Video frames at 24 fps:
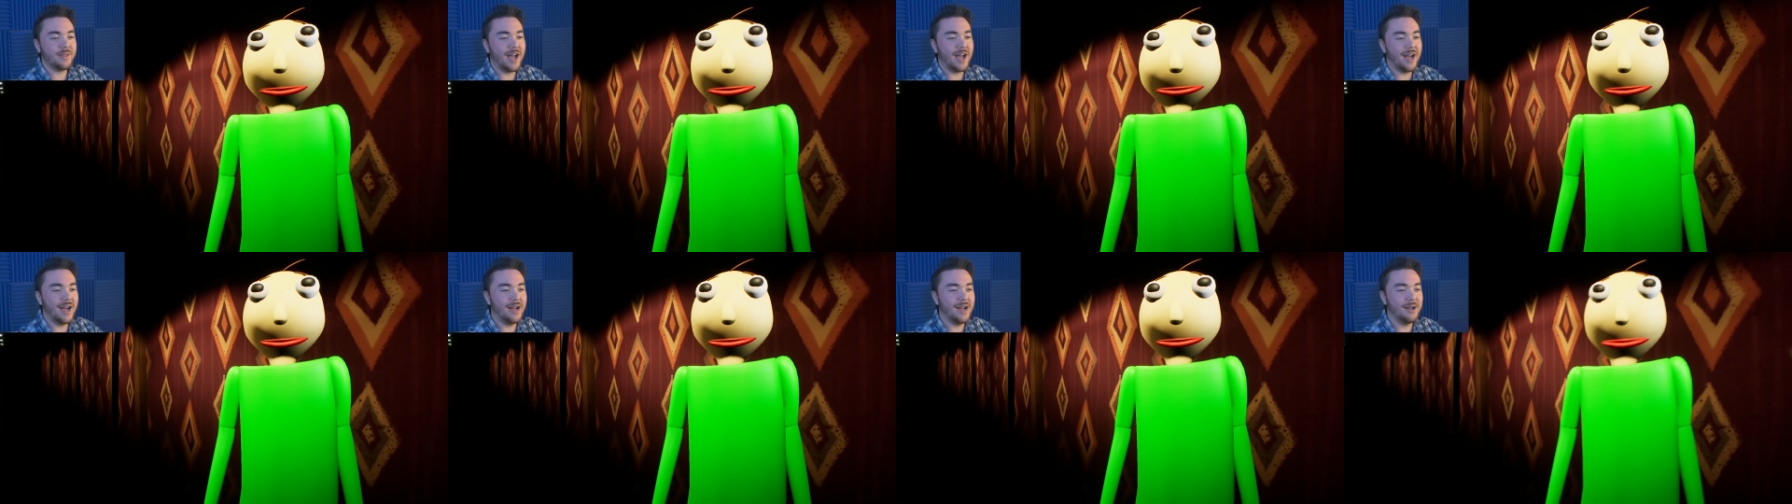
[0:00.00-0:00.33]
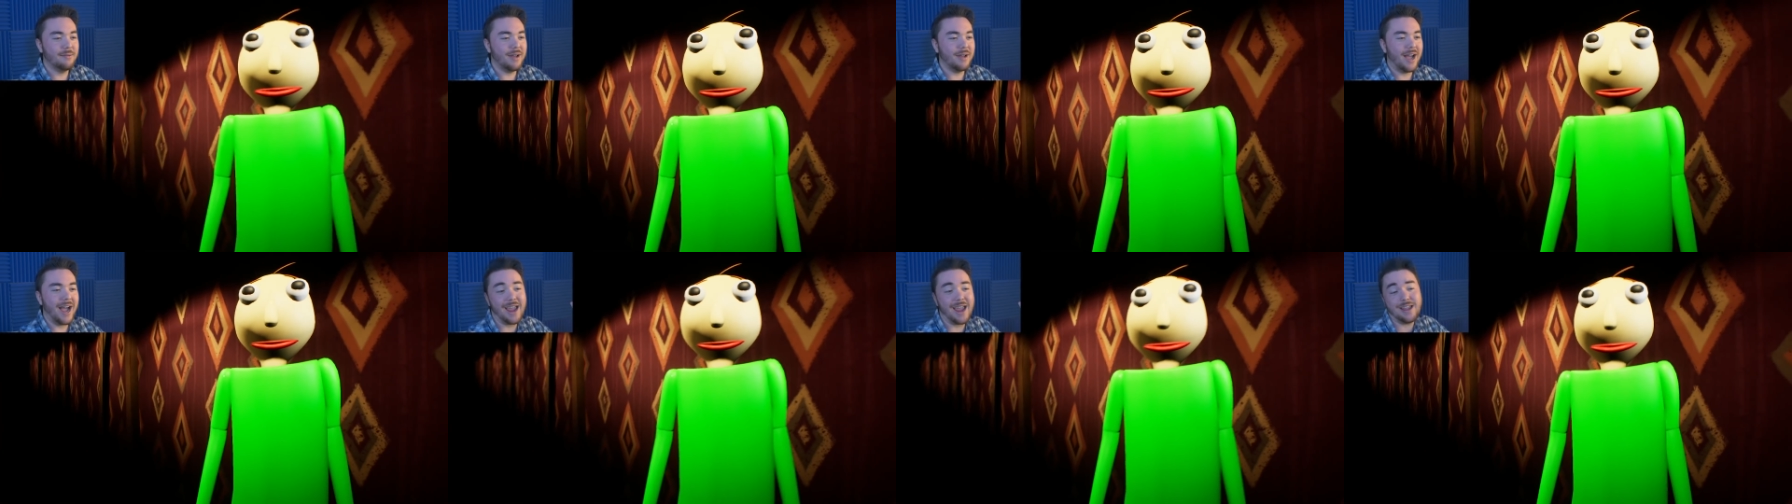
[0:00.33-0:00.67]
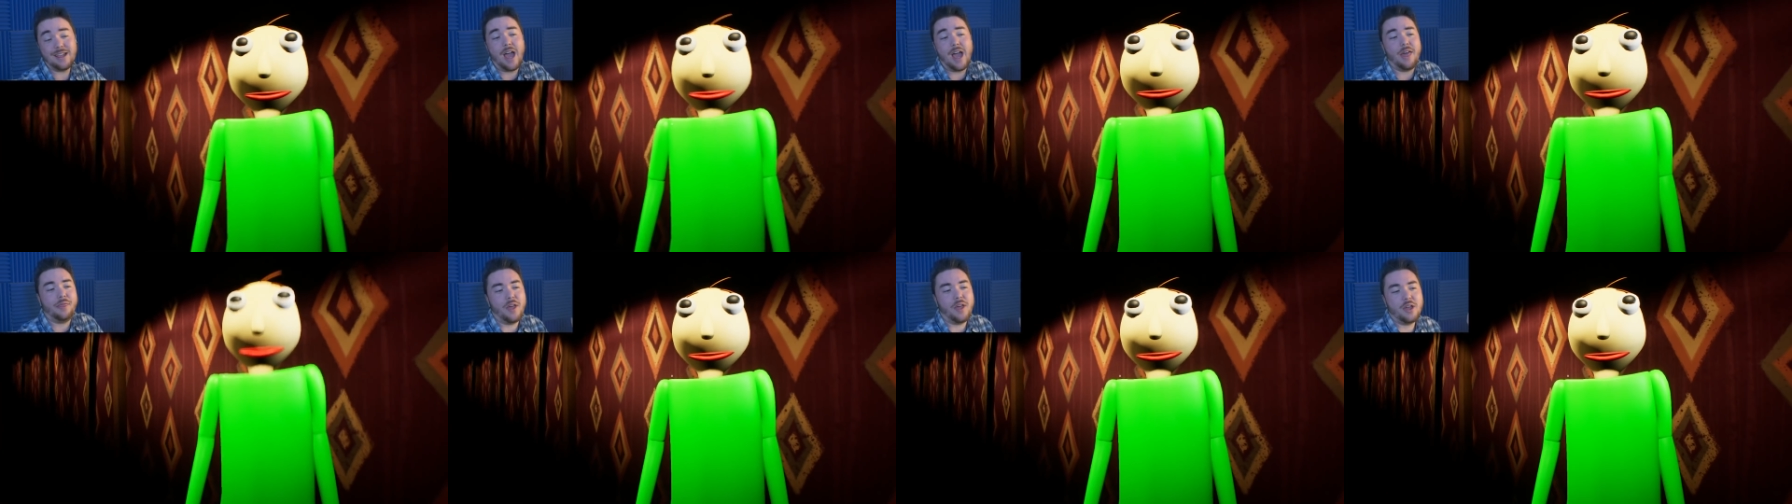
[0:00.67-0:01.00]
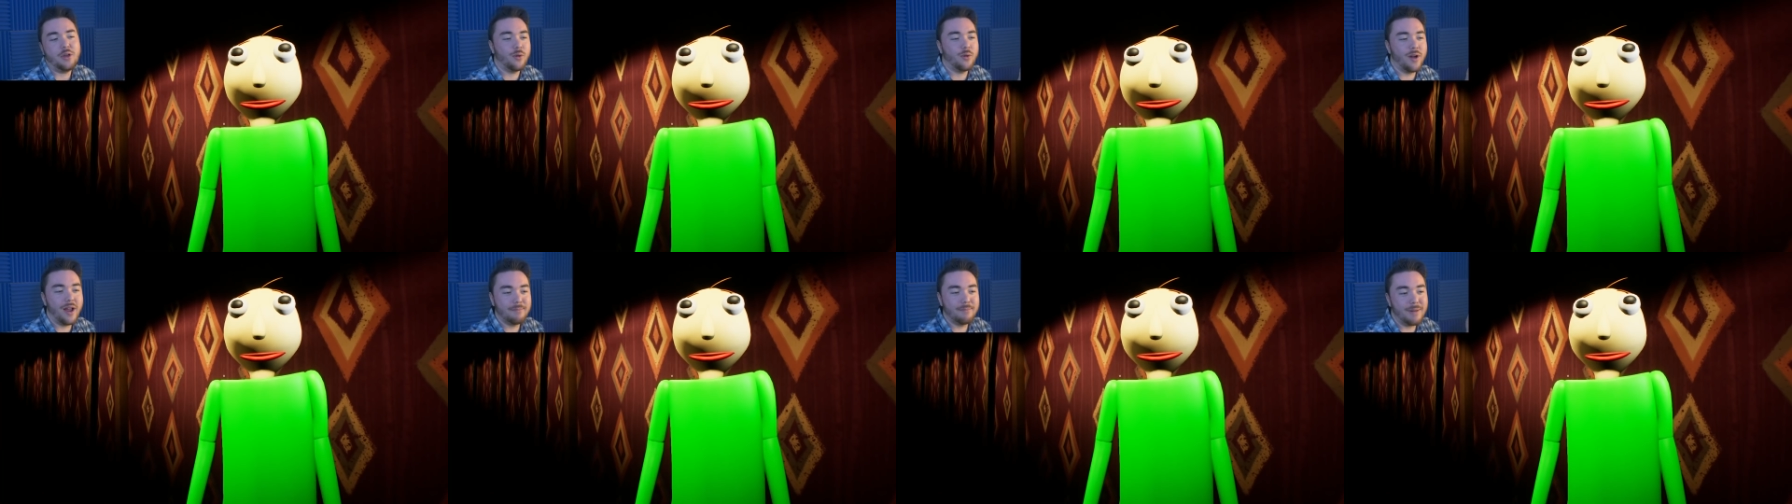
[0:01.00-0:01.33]
Um, I, I thought you
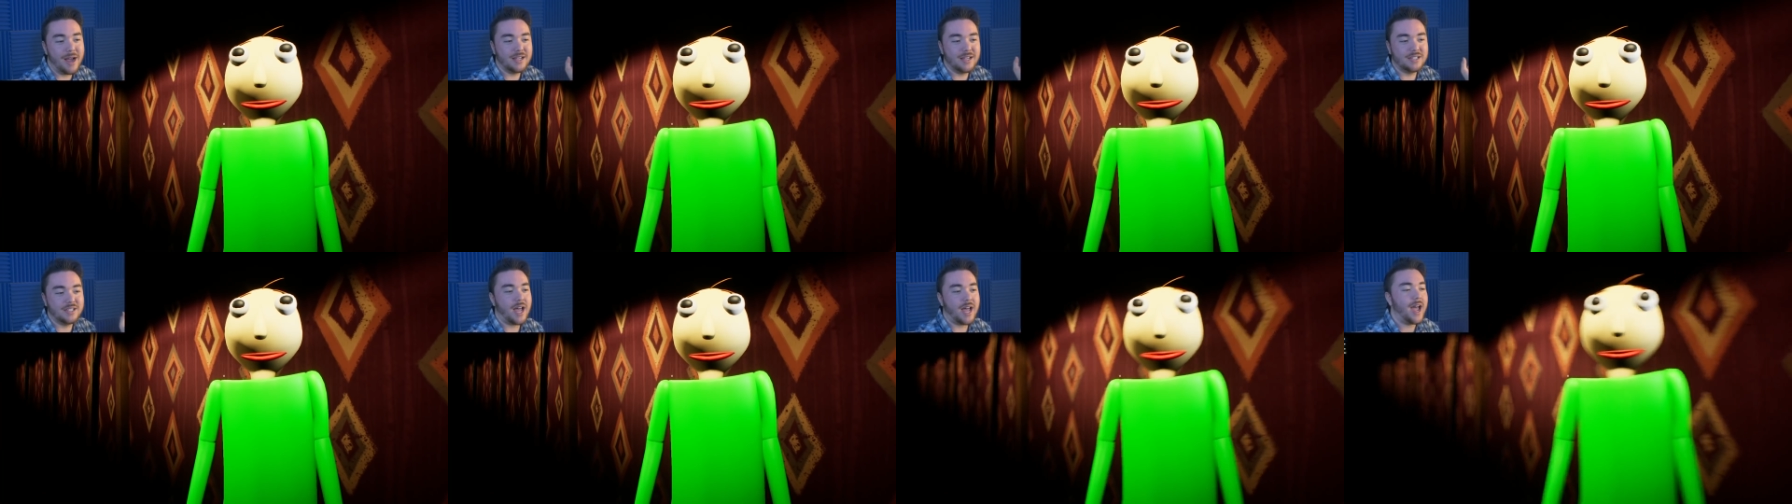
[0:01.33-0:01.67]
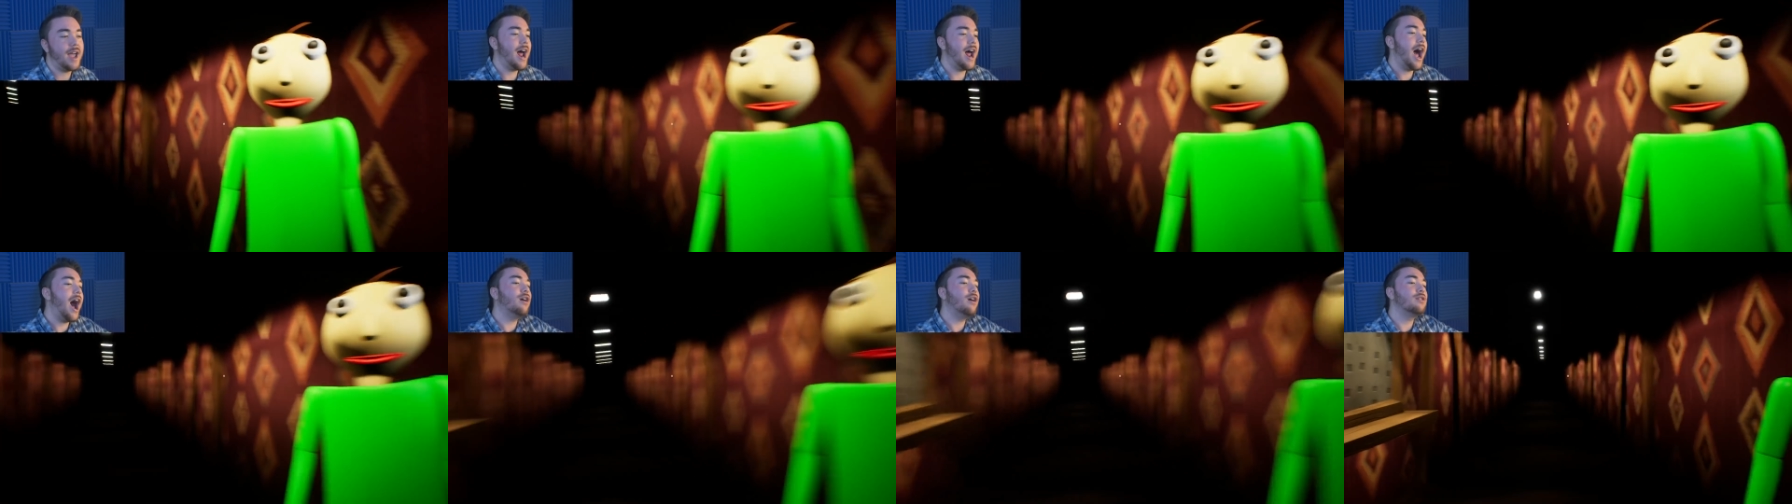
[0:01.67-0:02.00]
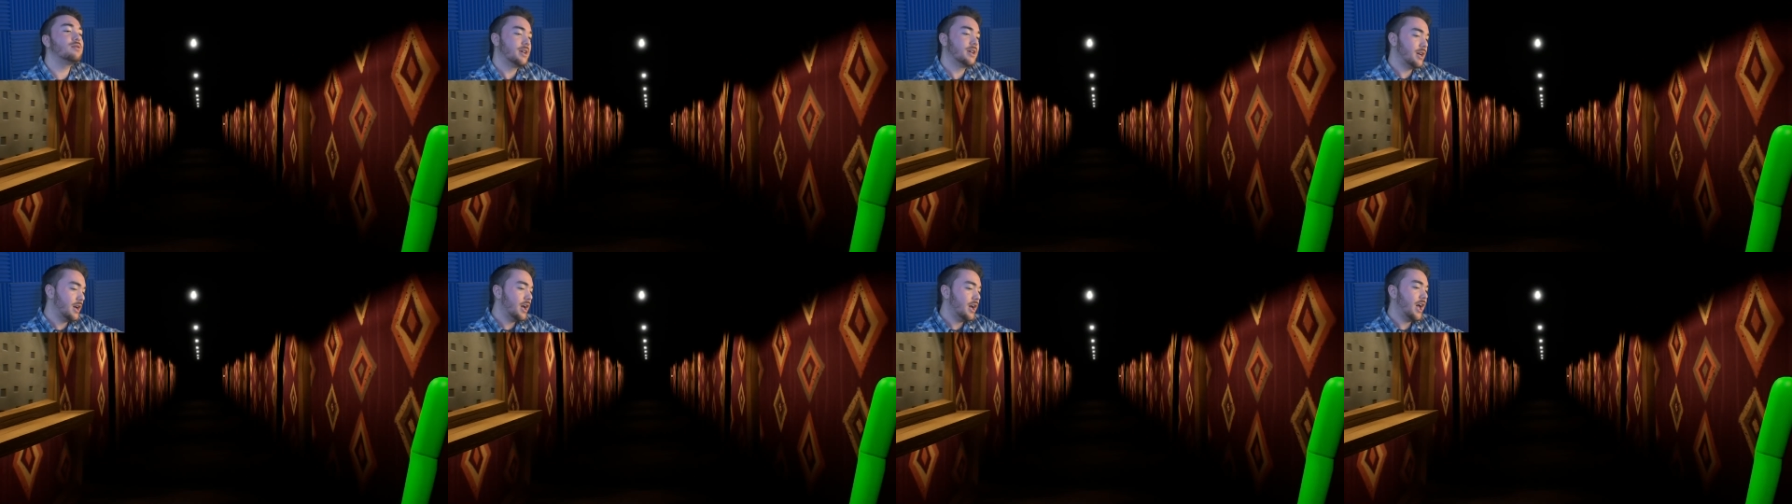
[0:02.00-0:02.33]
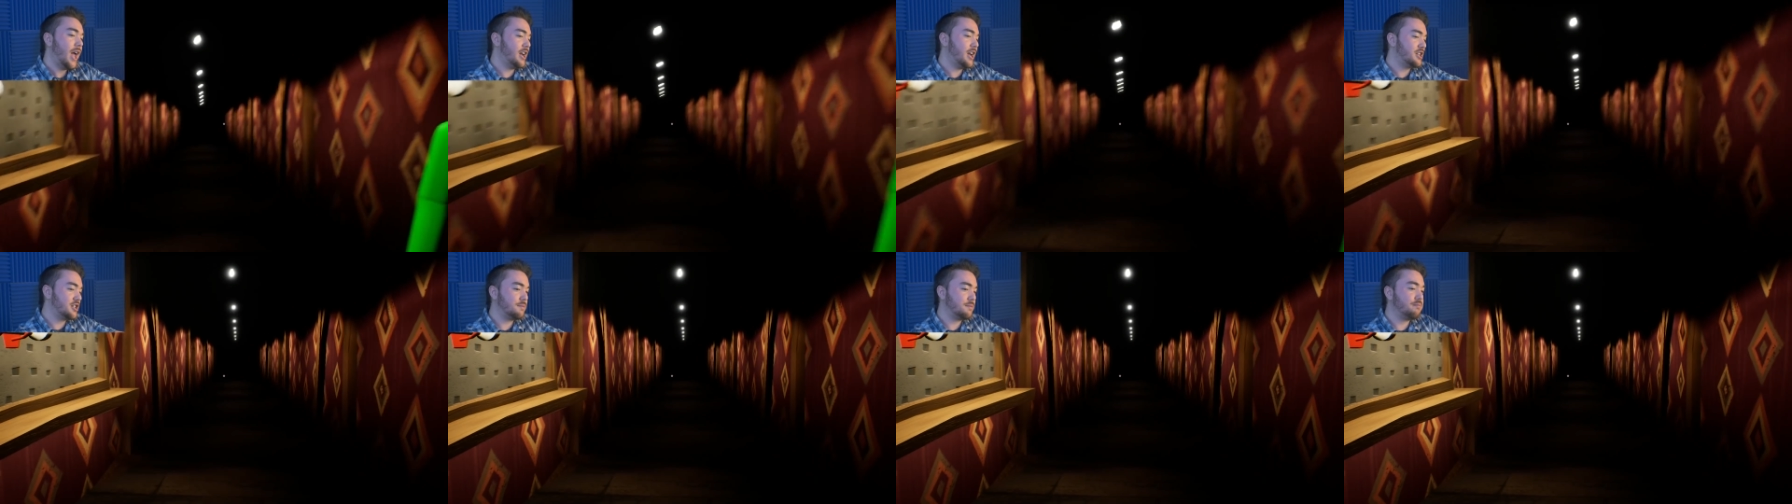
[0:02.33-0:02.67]
were on my side. I'll
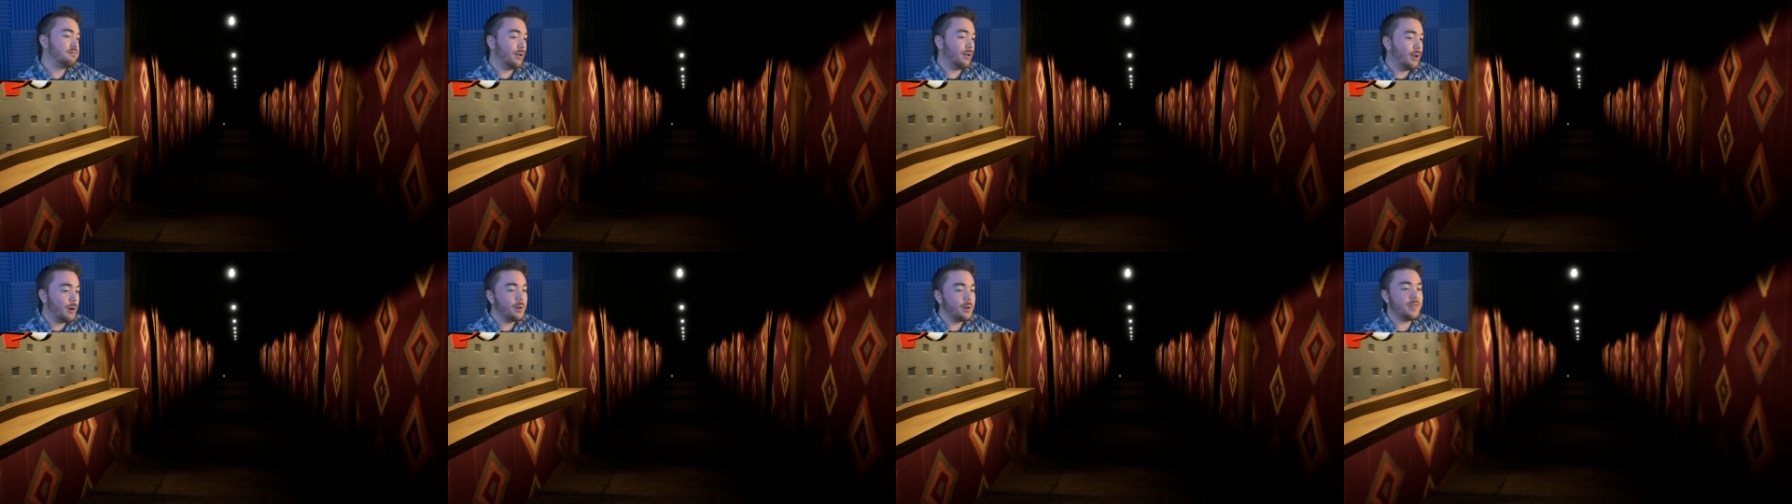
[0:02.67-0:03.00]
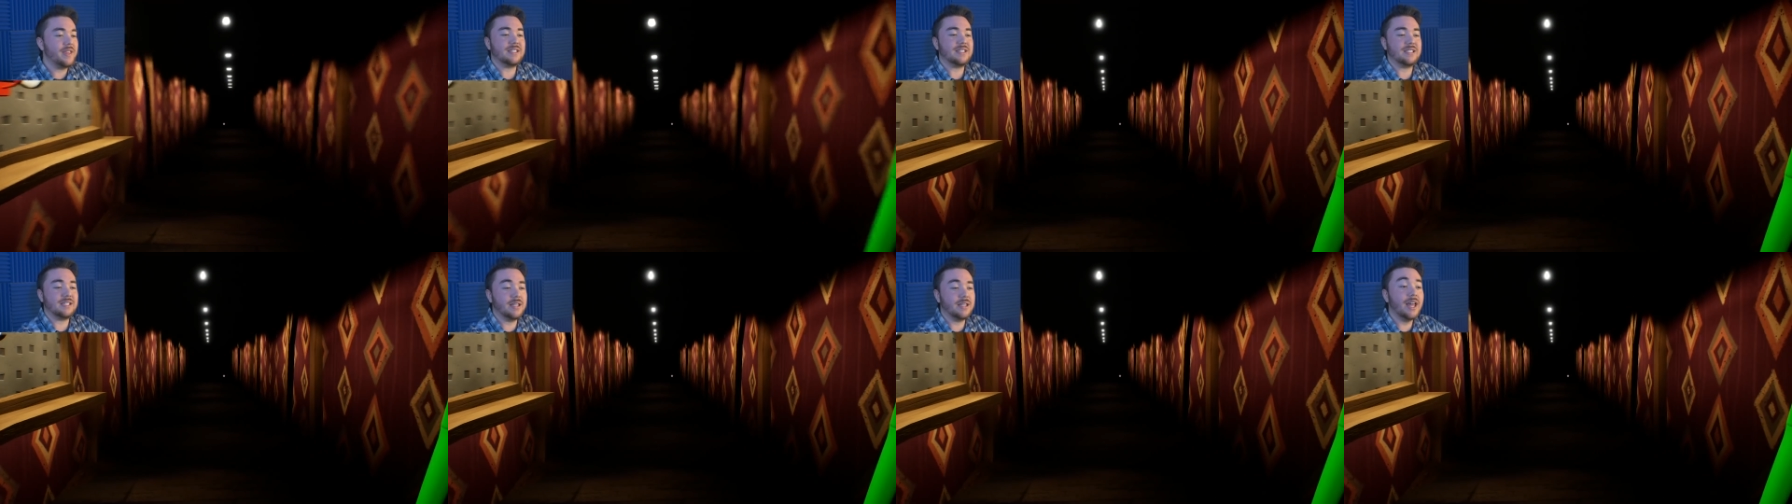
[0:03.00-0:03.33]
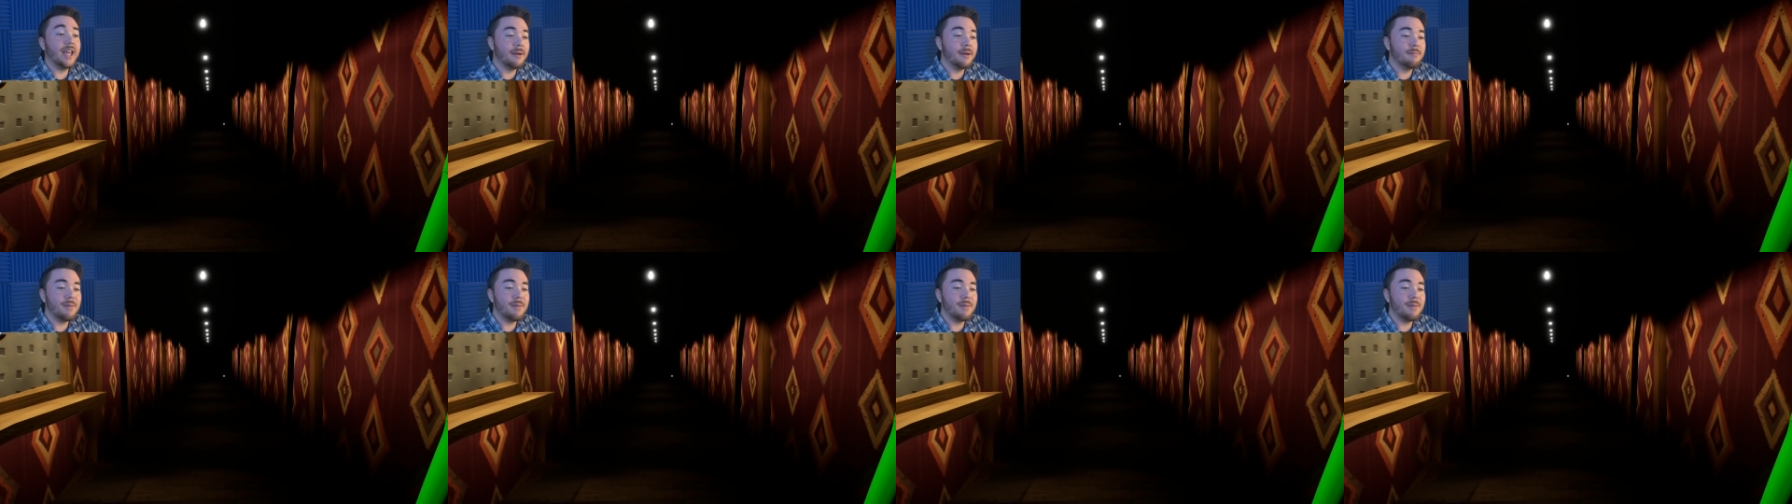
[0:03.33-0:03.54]
explore this thing